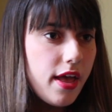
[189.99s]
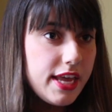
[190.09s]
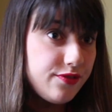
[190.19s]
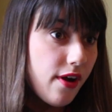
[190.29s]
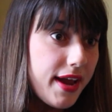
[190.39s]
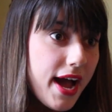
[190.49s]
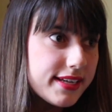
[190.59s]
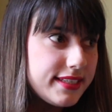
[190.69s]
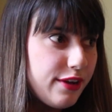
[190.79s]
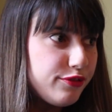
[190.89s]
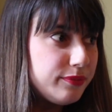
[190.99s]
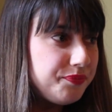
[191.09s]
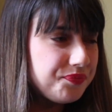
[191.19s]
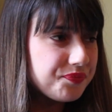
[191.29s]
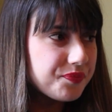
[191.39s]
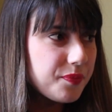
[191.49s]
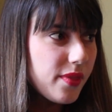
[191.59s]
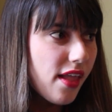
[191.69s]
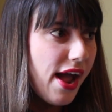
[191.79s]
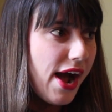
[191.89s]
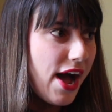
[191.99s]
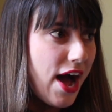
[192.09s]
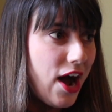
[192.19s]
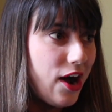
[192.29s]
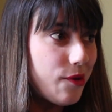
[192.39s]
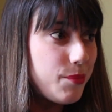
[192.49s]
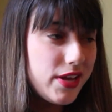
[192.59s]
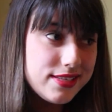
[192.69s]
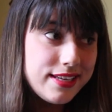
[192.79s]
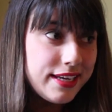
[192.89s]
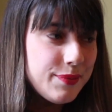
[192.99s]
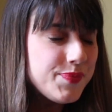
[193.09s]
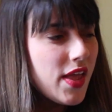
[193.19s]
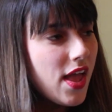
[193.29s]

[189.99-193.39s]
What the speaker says: is very active. Personally,